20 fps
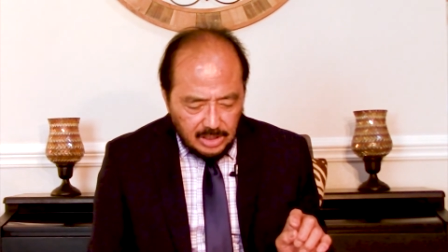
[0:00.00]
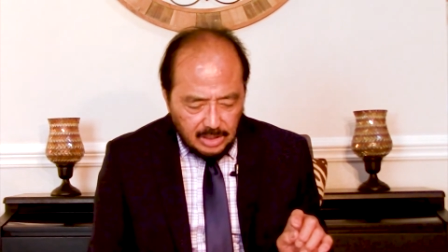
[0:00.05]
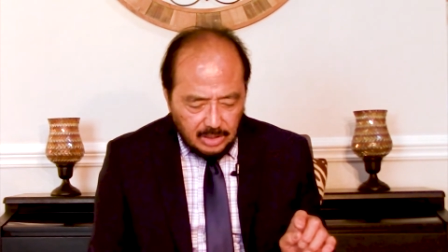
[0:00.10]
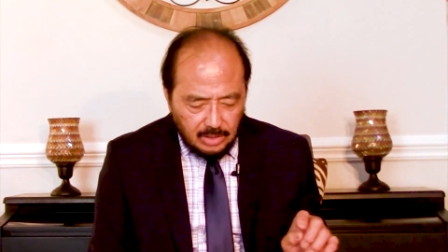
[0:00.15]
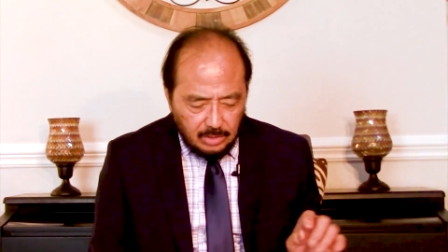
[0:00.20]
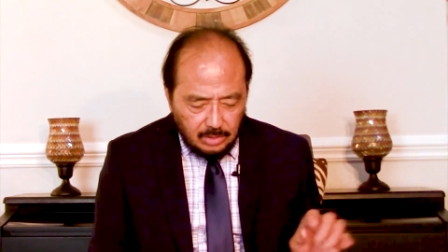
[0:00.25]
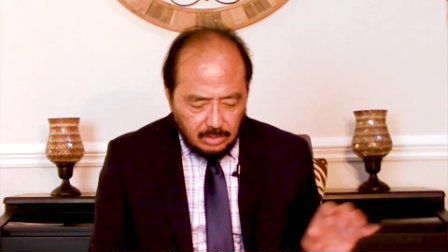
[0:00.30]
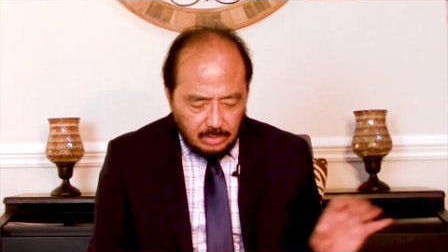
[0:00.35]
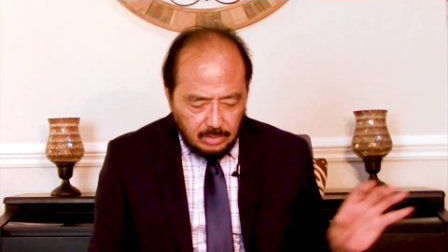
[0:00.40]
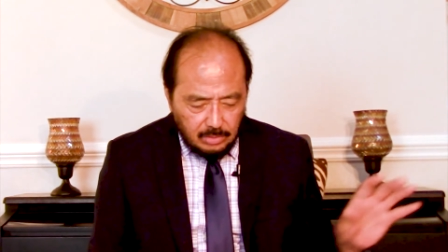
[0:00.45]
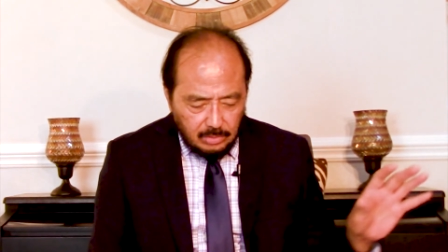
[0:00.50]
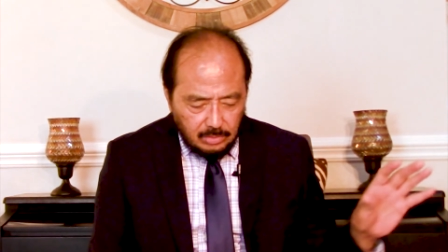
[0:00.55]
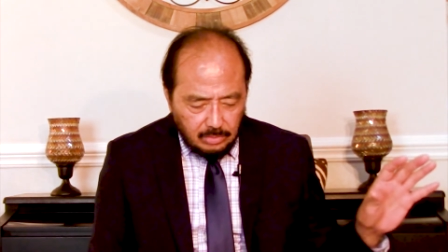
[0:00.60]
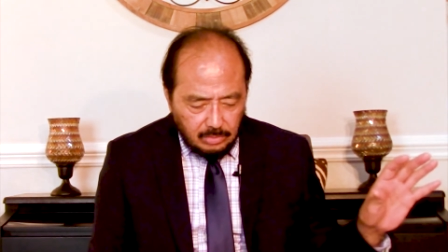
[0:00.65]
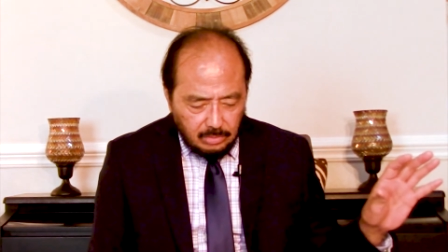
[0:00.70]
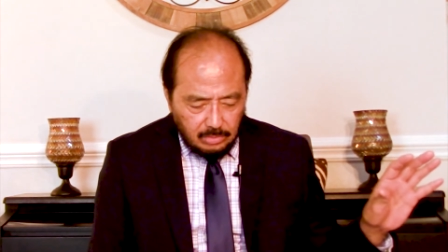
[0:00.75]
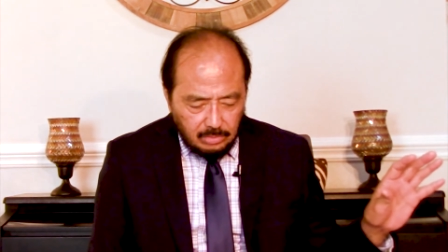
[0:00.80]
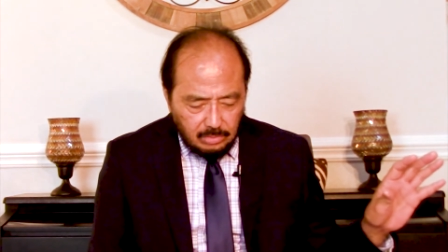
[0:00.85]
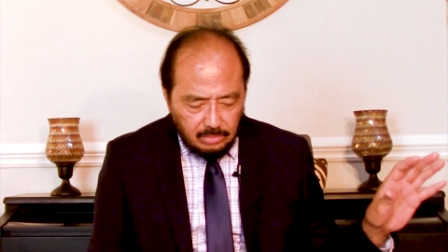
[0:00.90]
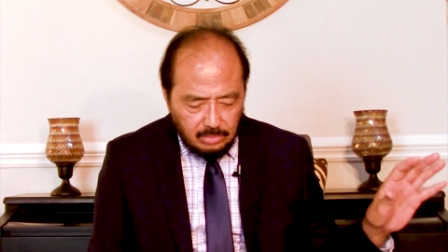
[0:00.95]

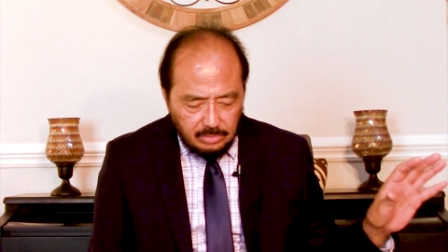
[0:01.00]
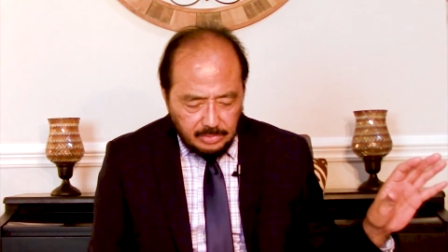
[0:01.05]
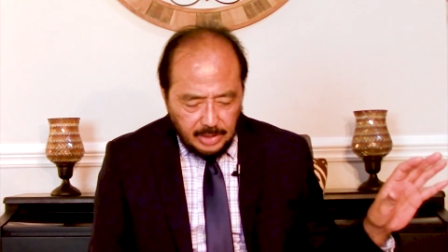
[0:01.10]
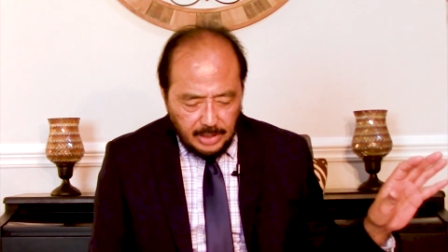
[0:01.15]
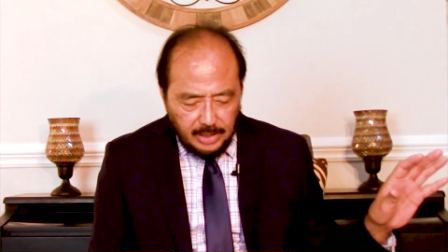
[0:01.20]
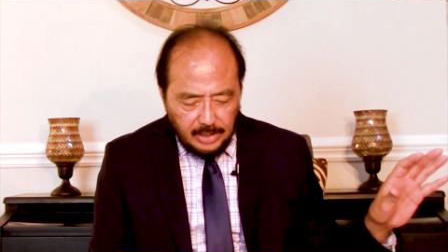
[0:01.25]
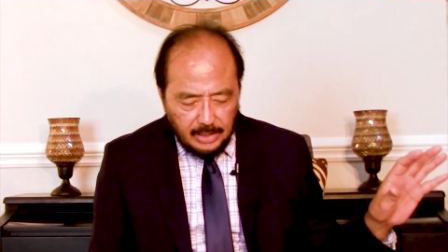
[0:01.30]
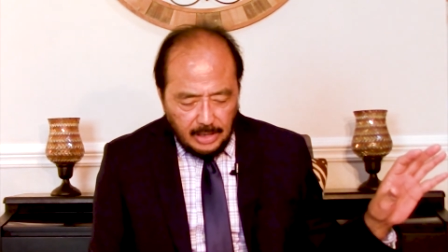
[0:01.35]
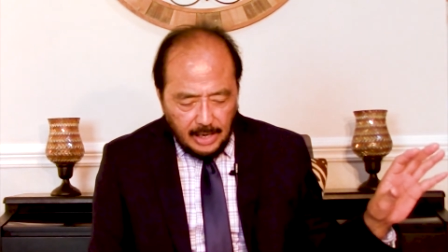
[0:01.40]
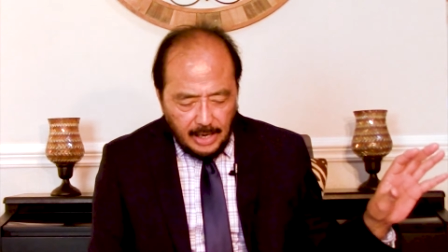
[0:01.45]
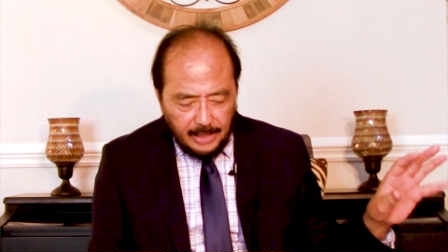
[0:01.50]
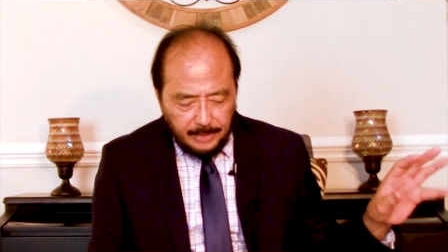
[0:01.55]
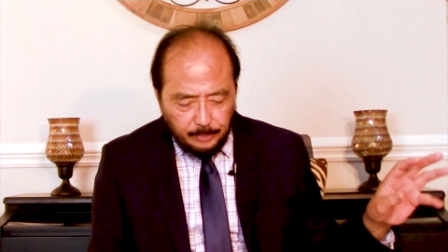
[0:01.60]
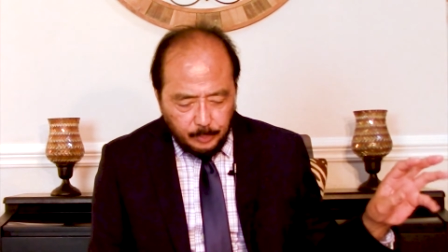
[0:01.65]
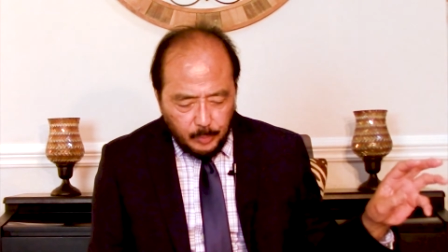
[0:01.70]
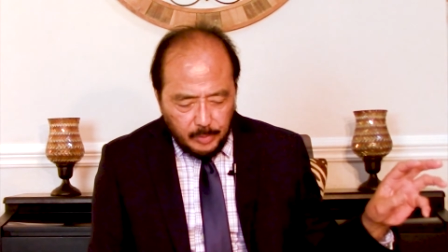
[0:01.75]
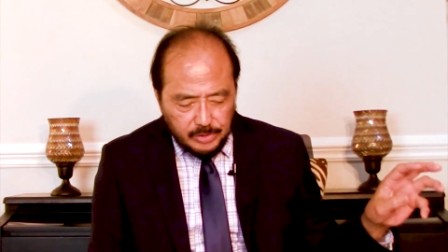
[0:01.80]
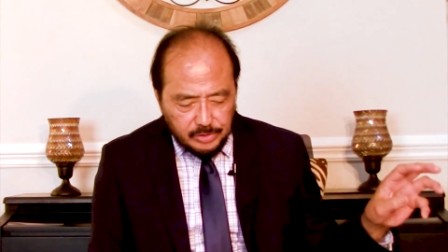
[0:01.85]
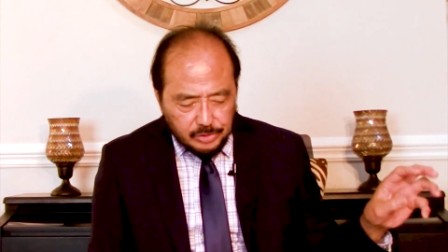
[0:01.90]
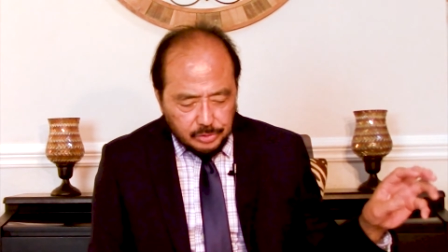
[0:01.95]
Oh, then the high
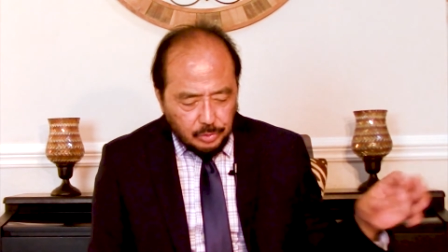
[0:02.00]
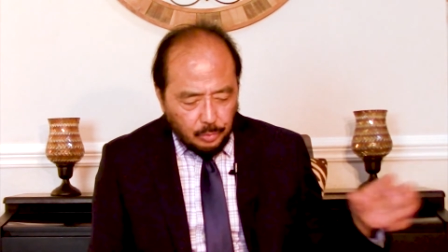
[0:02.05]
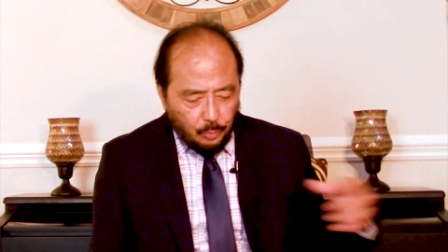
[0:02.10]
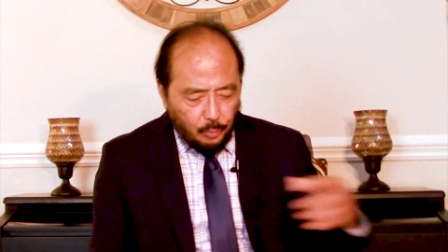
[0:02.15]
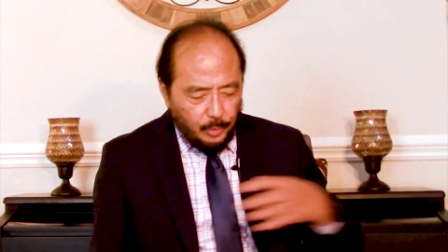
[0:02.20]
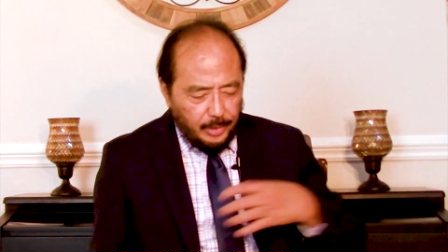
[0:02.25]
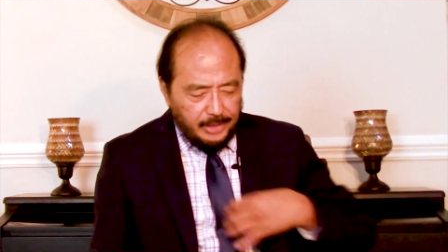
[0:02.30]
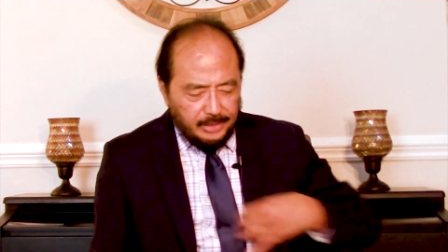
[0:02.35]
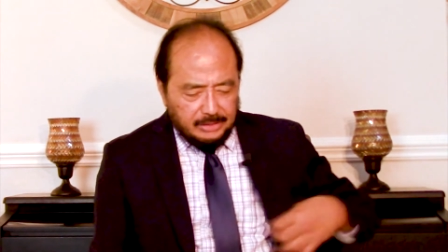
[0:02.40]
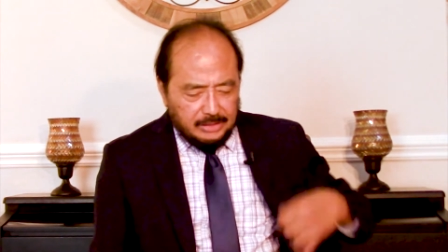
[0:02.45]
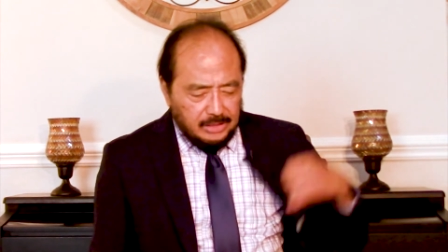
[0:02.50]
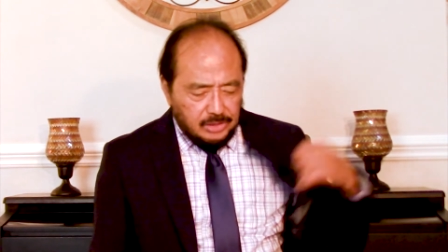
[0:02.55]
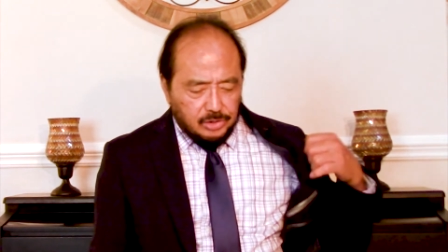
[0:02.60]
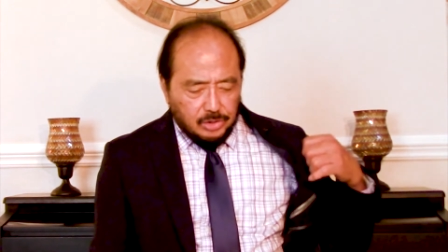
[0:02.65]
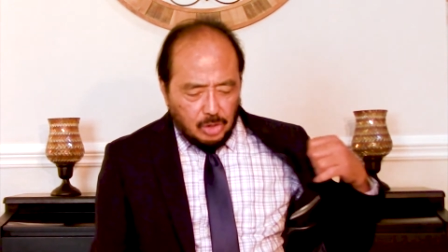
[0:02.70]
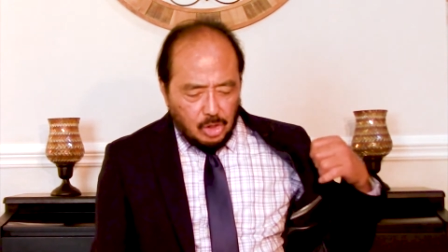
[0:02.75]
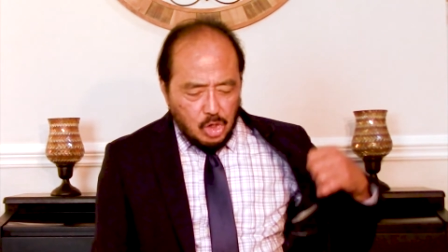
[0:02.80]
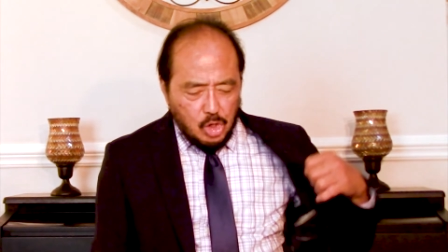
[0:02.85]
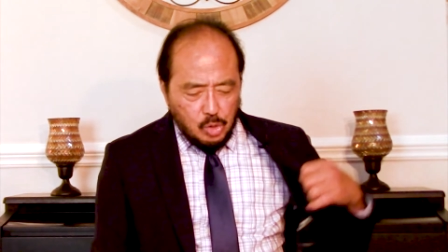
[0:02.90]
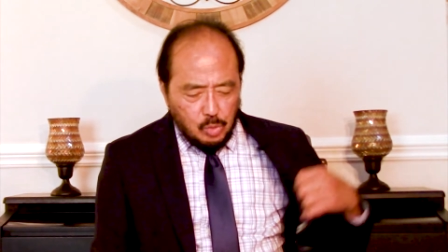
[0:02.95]
priest rent his
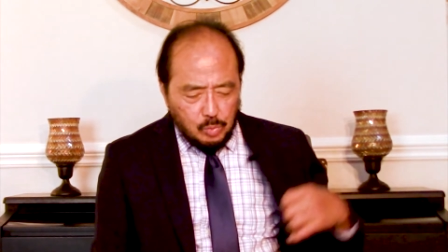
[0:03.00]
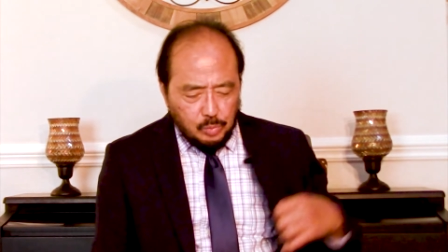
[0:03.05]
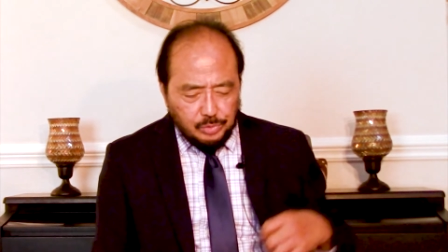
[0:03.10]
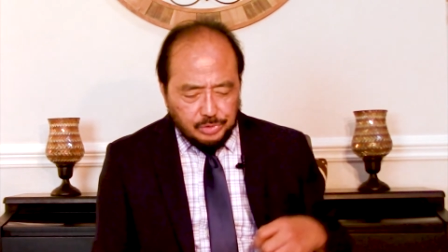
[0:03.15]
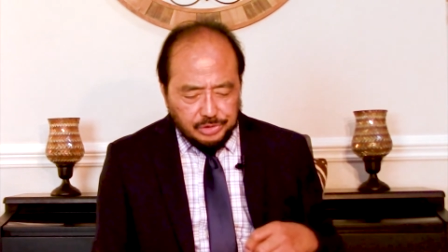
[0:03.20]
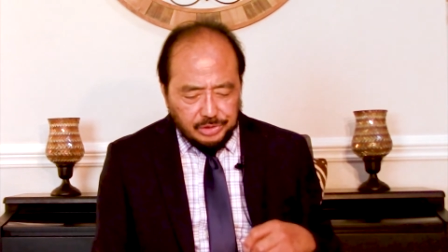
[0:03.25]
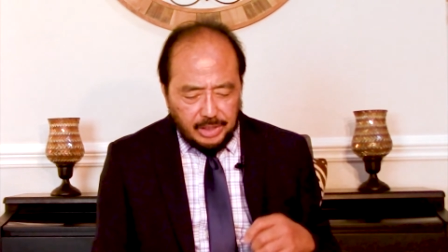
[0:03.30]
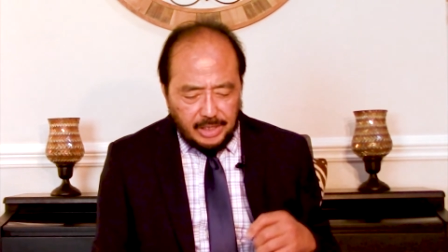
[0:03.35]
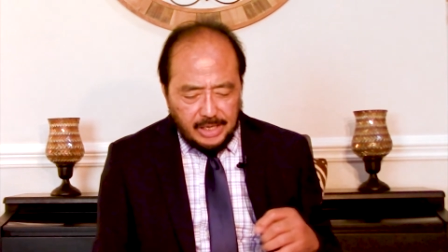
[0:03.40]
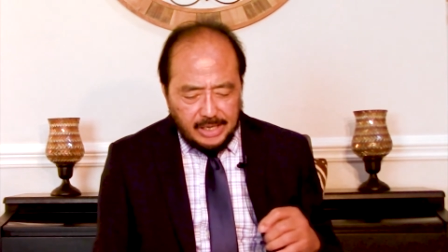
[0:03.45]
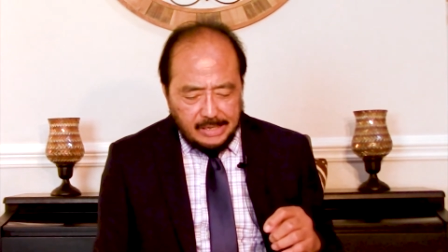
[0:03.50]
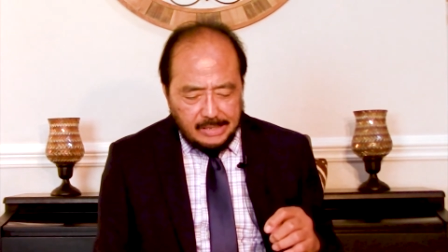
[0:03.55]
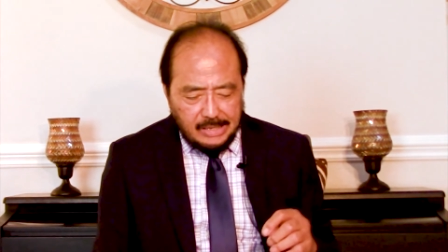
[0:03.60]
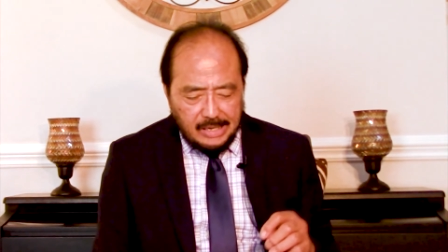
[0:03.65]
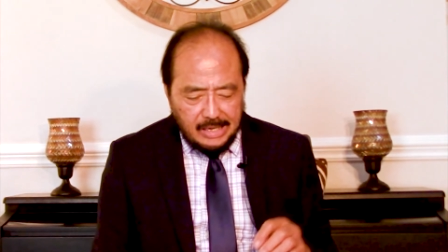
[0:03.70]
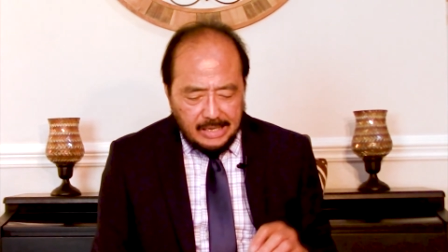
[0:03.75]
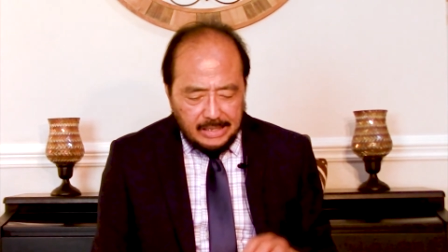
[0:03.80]
clothes, saying,